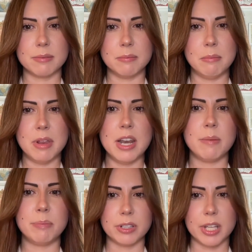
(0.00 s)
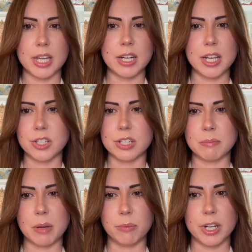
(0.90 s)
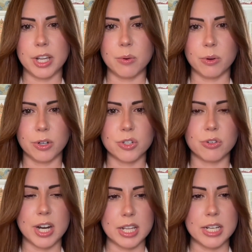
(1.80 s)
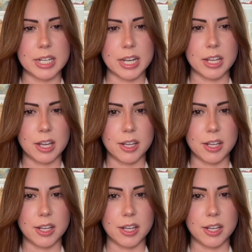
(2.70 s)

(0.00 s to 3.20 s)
manipulate an agent's memory or training data